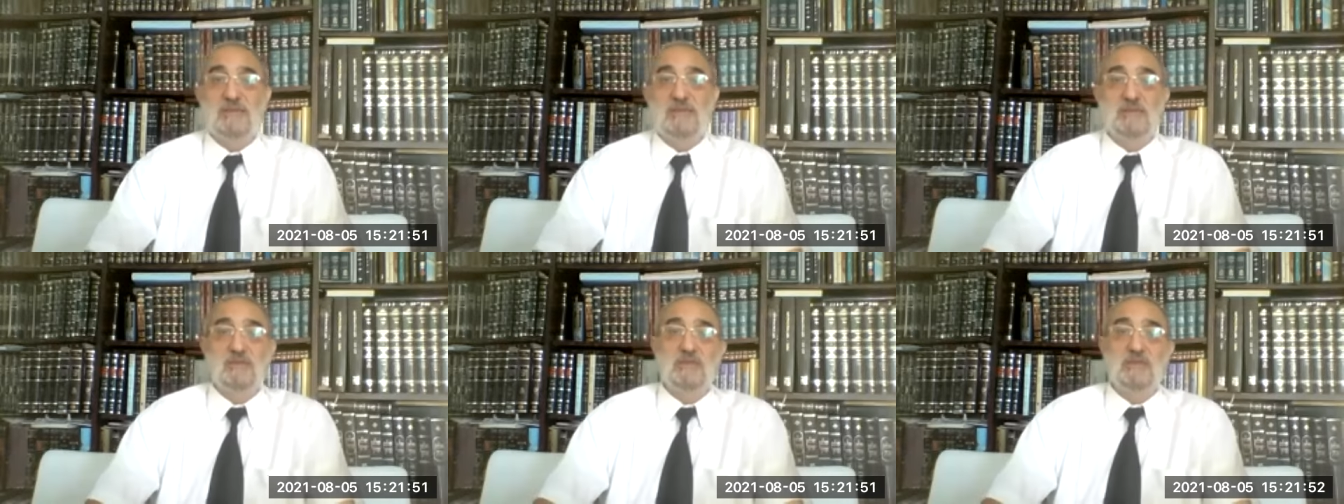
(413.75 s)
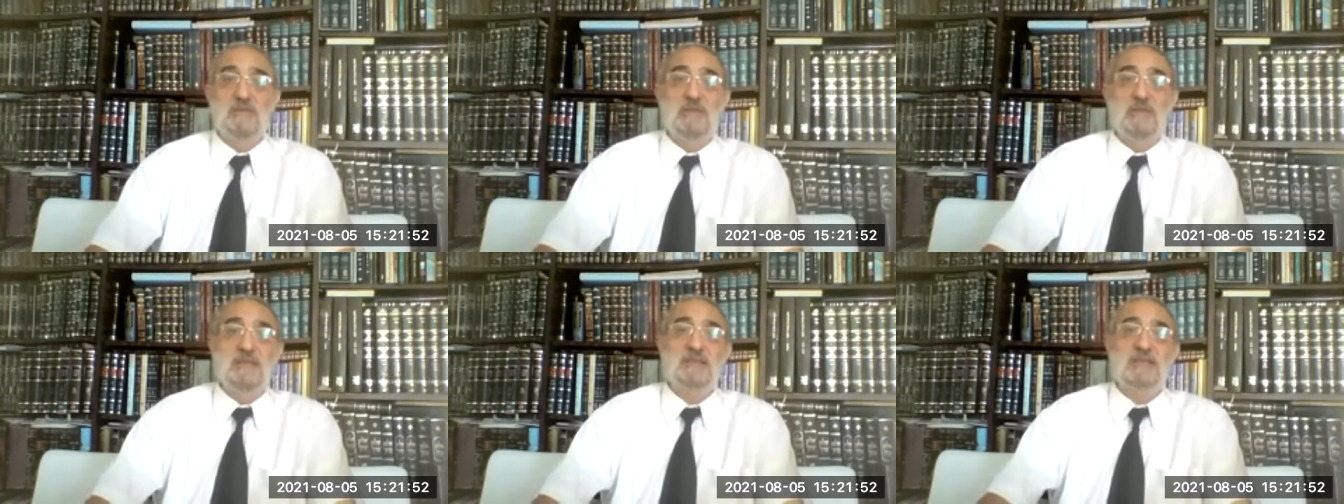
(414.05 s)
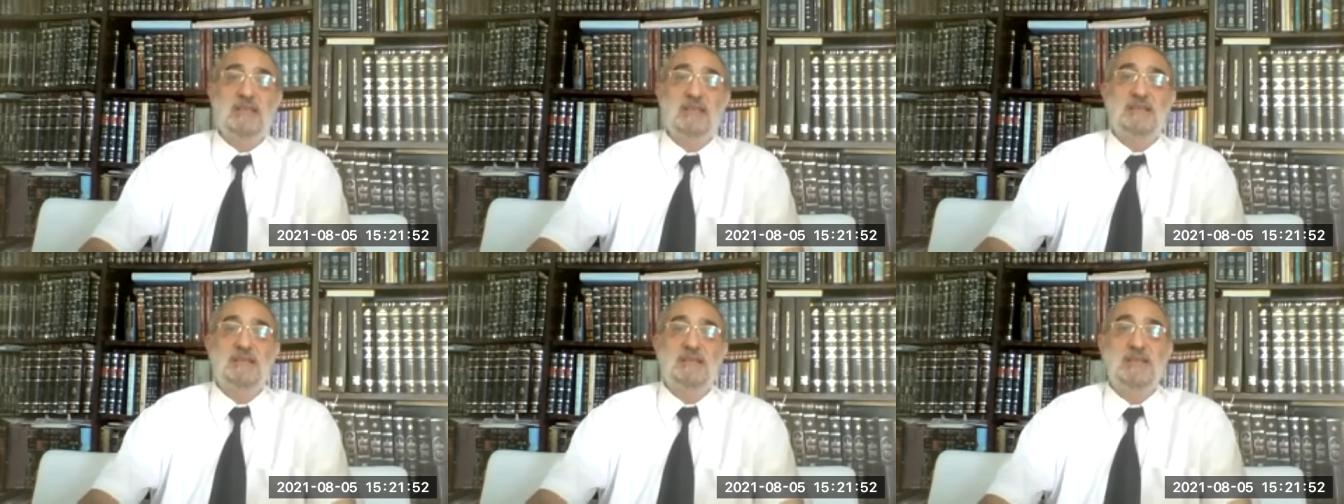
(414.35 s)
So it means
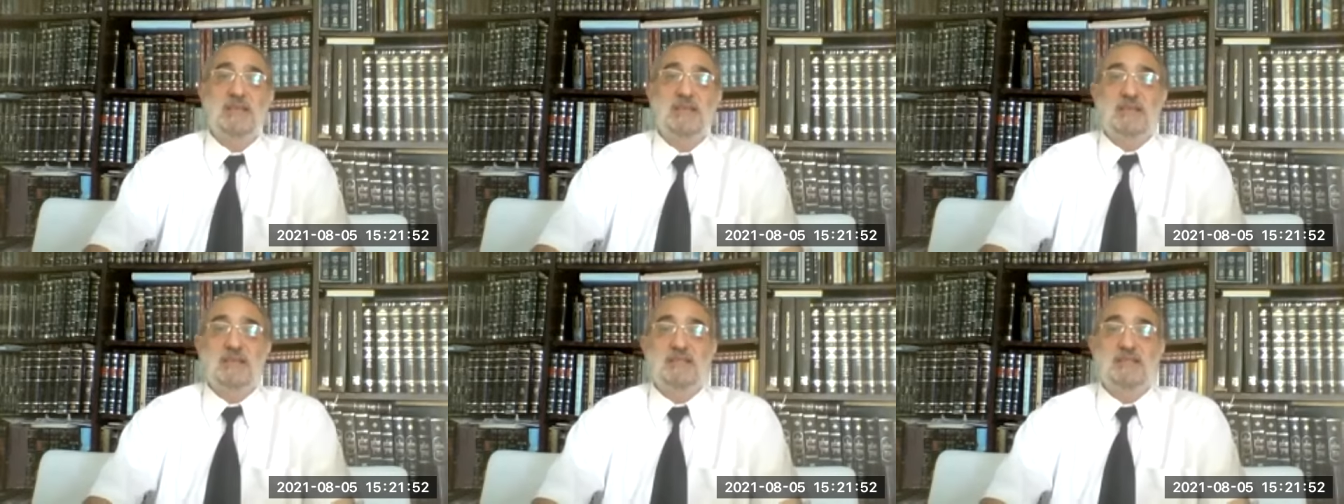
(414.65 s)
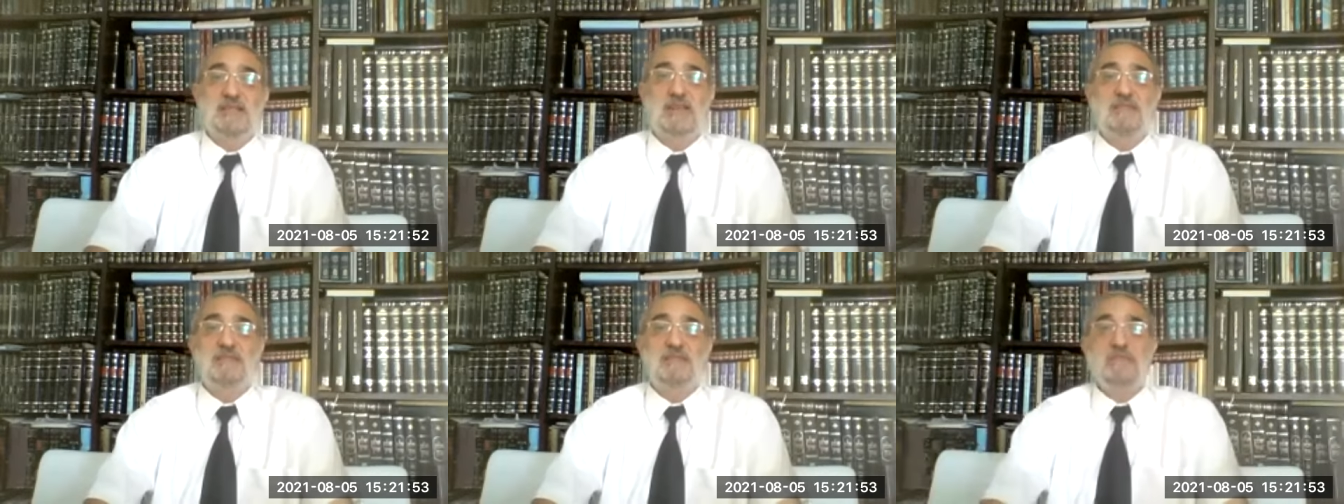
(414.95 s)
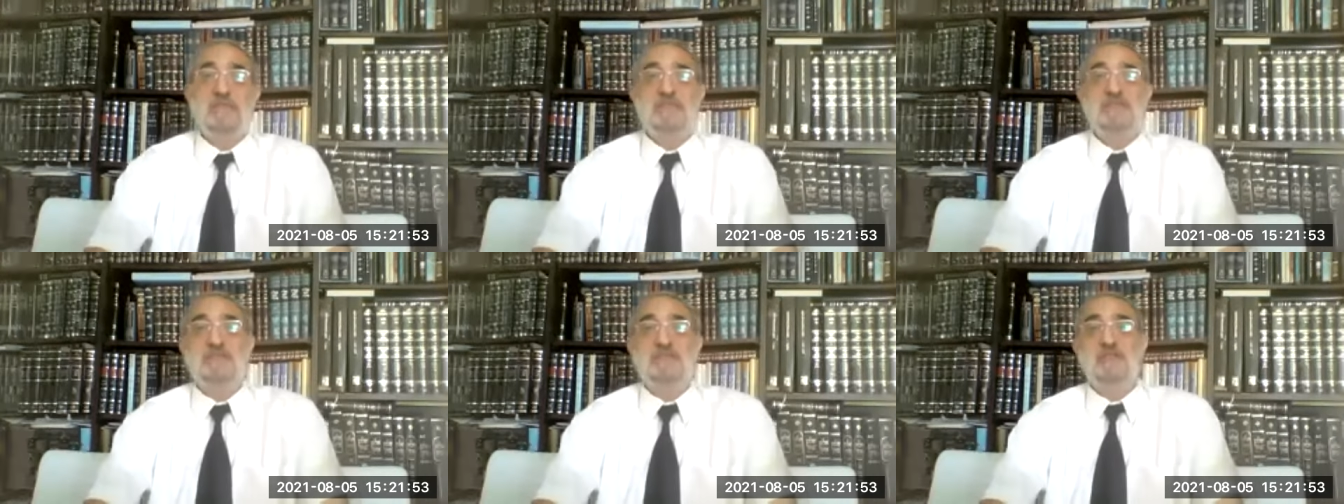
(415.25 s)
that seven
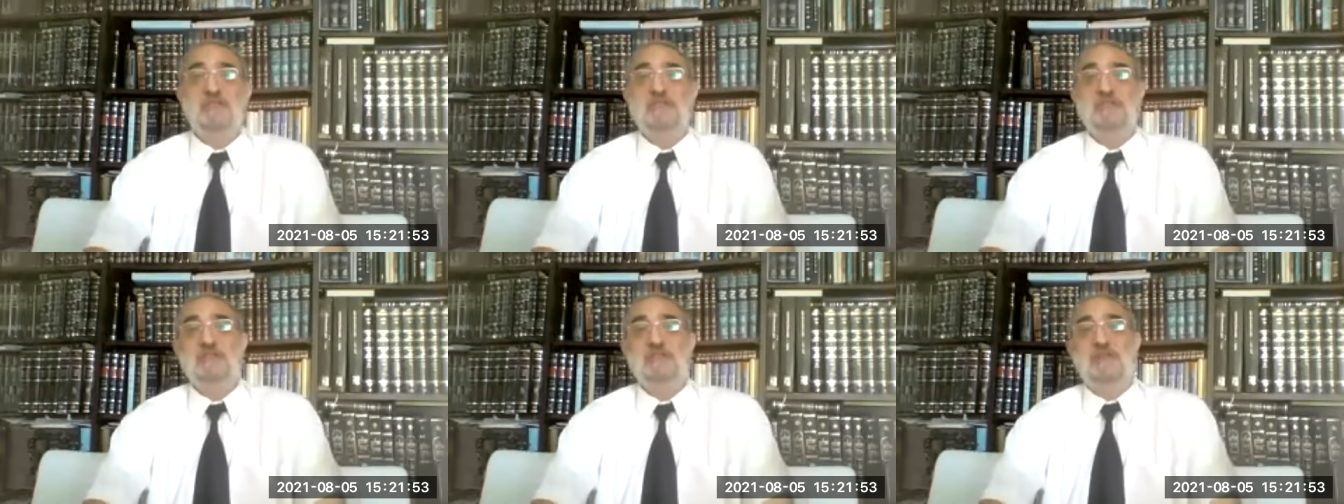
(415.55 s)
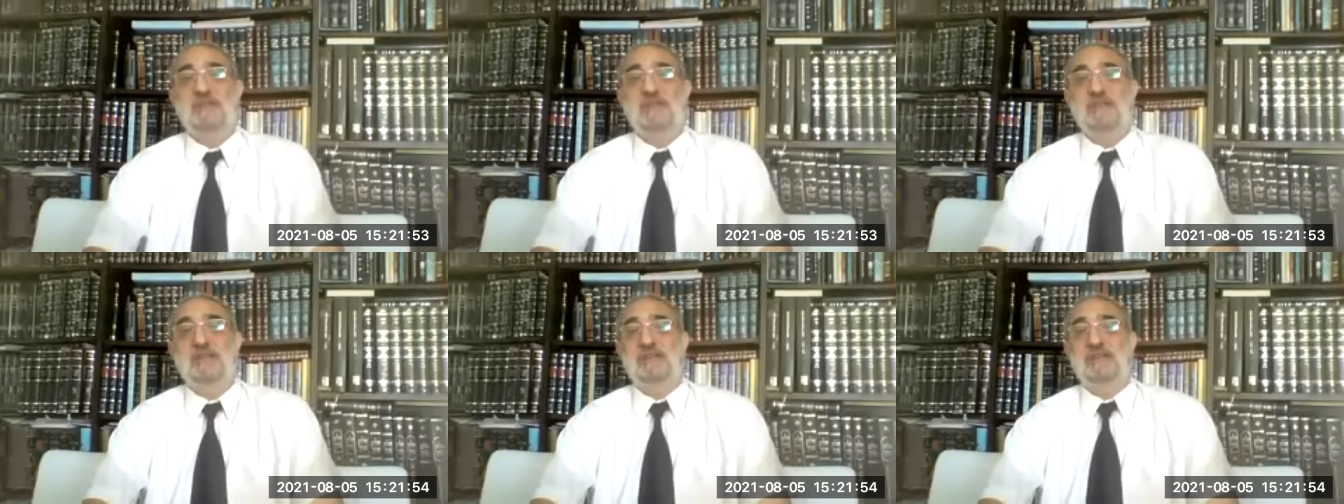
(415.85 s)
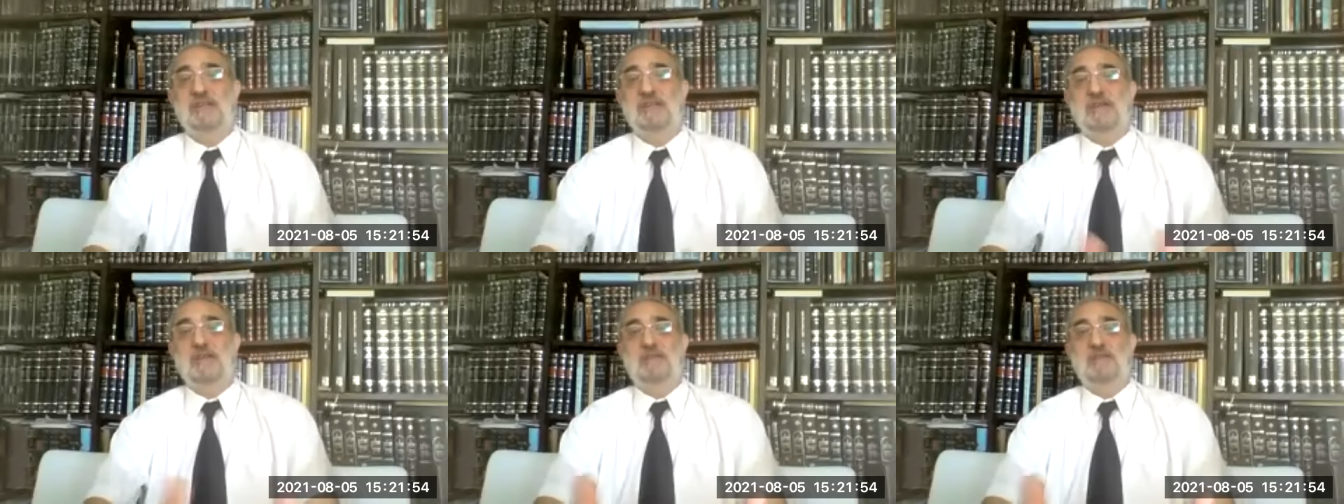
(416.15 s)
mitzvot
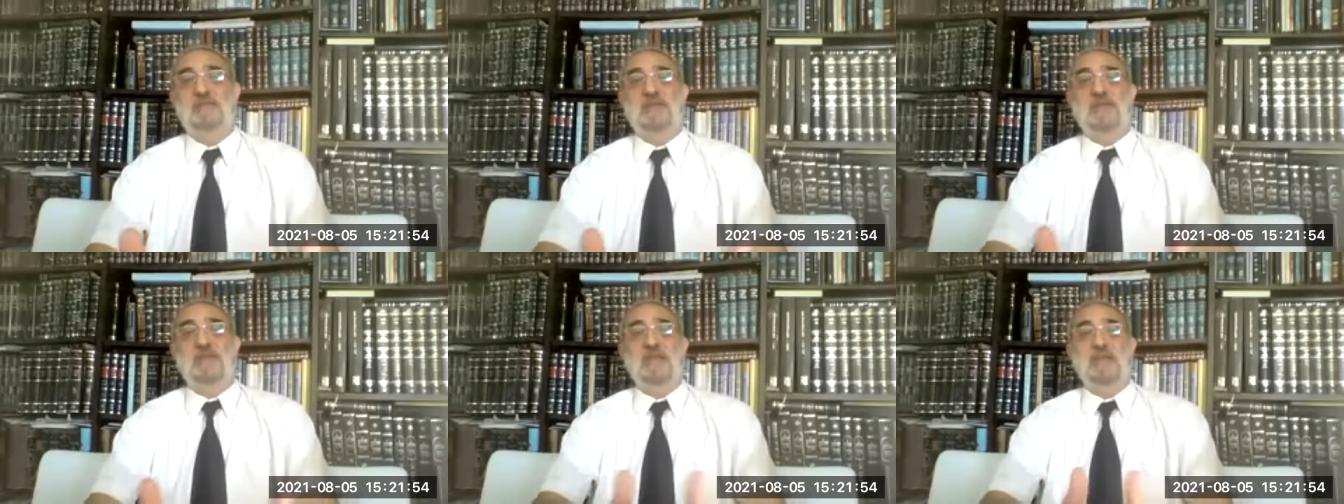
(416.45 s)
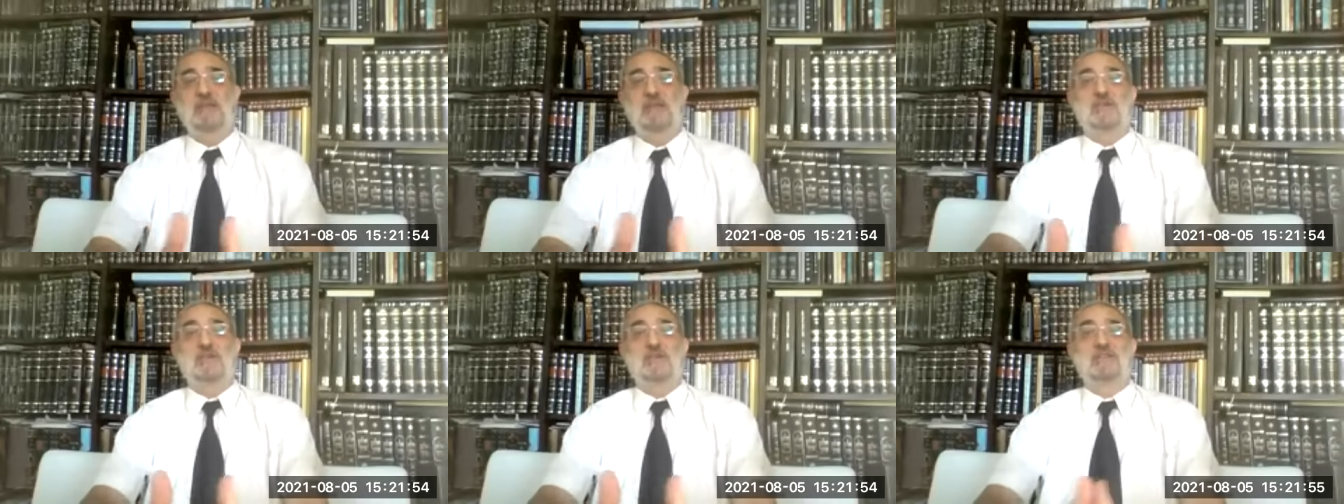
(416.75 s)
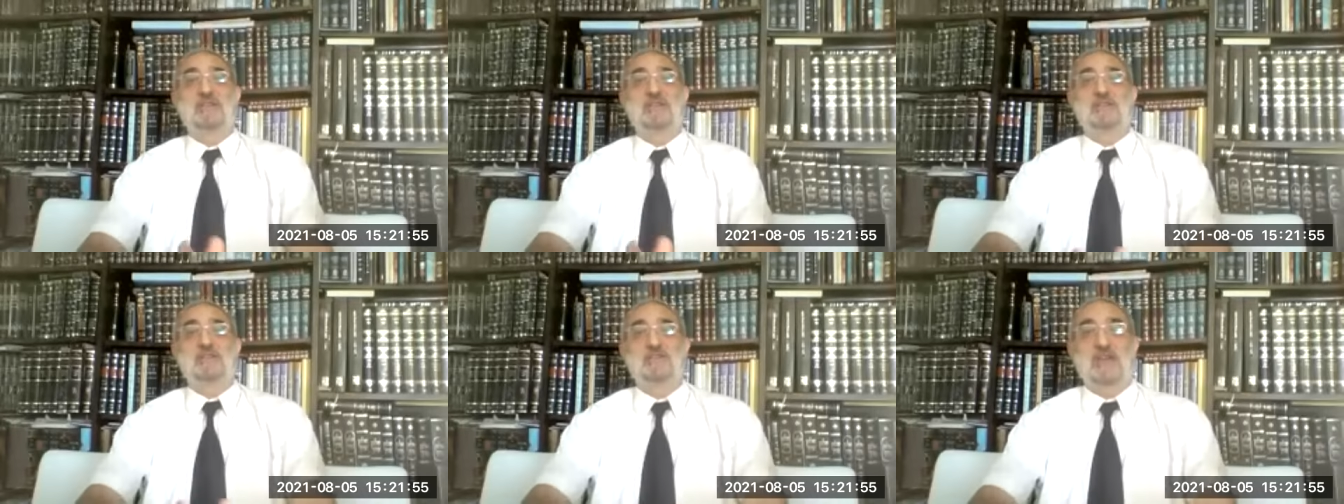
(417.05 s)
uh, bnei noah
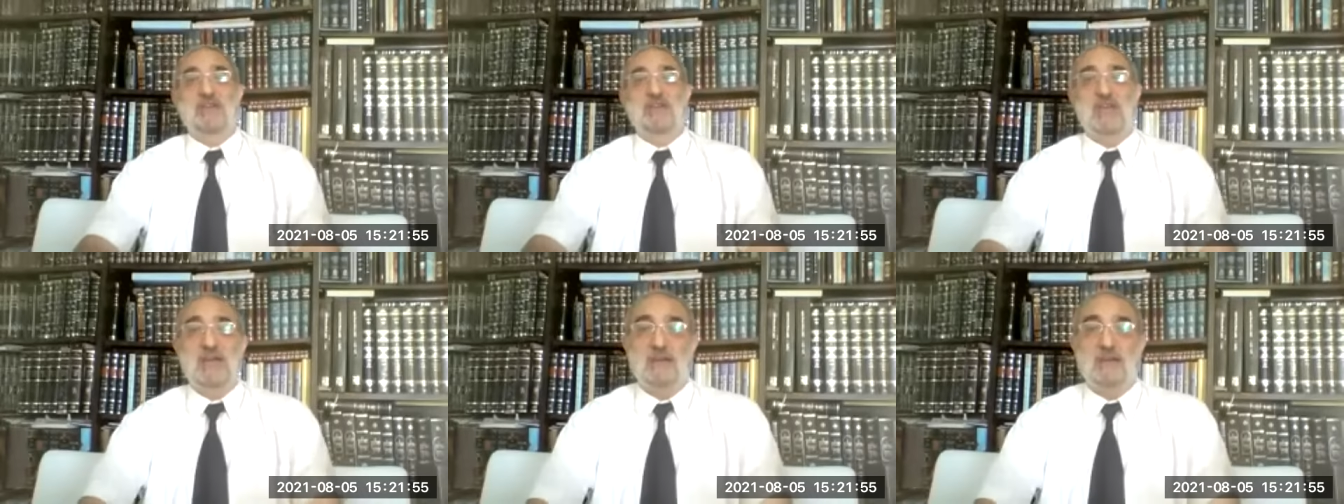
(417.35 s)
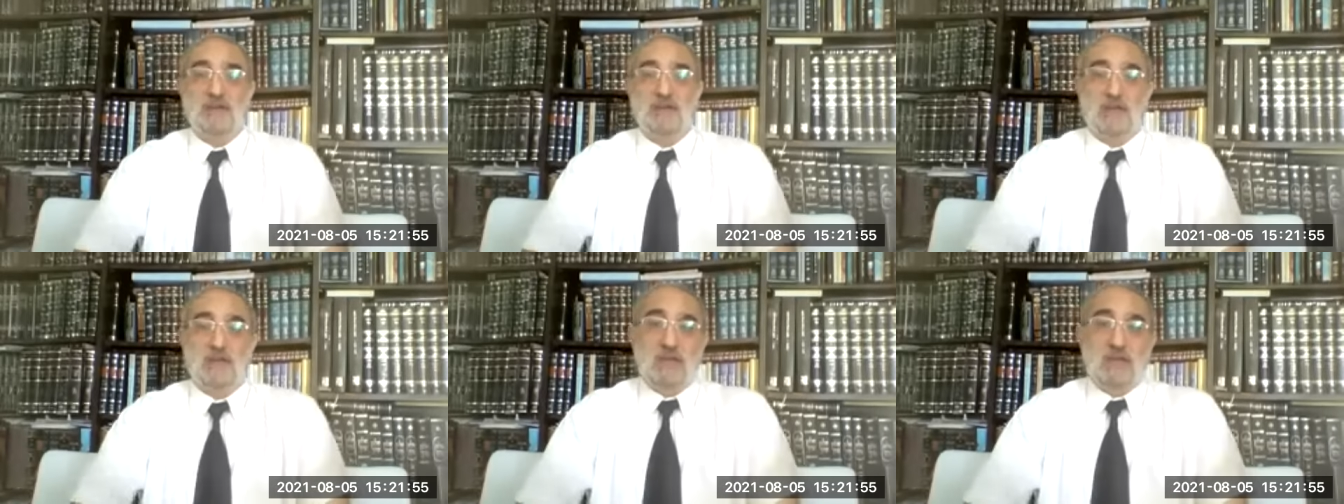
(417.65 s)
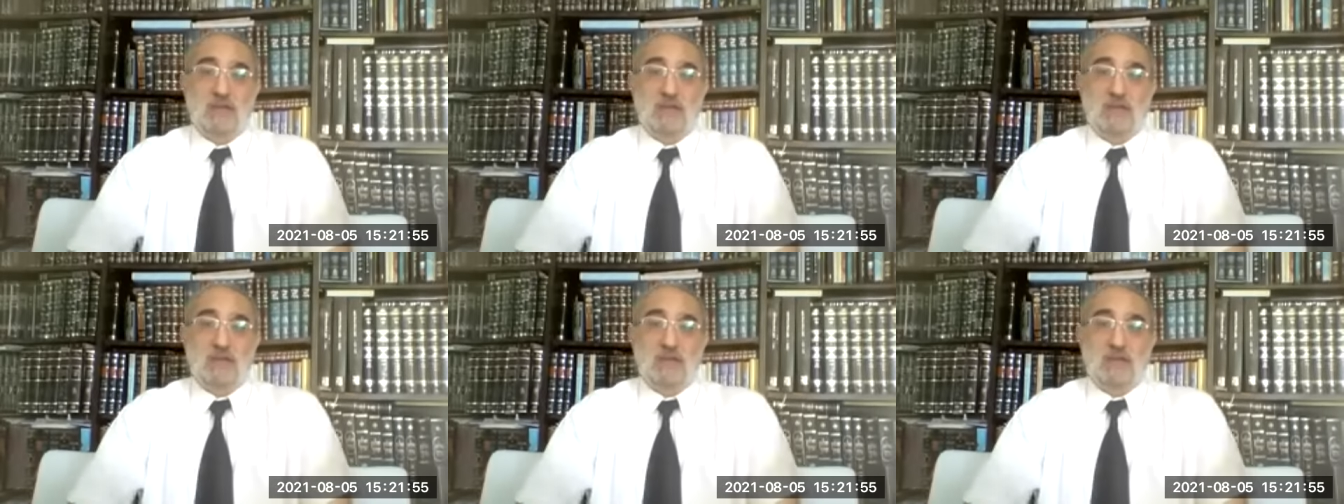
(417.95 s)
that we have,